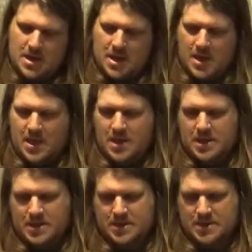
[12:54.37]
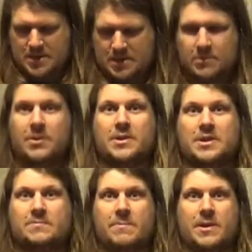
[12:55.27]
And this is the one
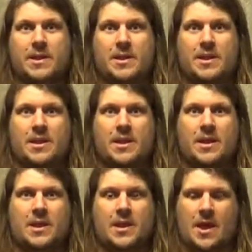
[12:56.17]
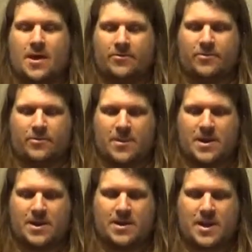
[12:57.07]
that's been out for a
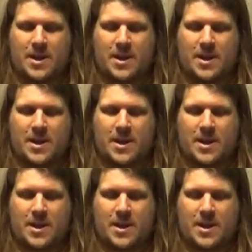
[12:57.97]
while,